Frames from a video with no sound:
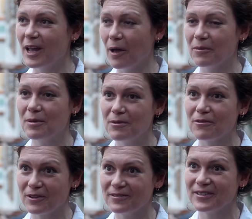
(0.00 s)
helped me
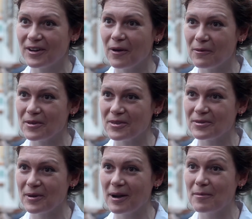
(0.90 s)
move on a lot
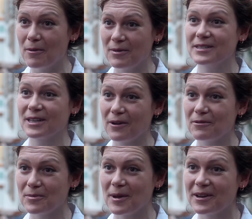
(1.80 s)
with where I'm hoping to go
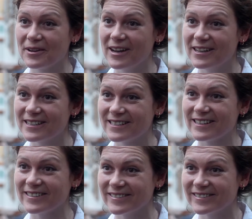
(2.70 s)
with my career. So.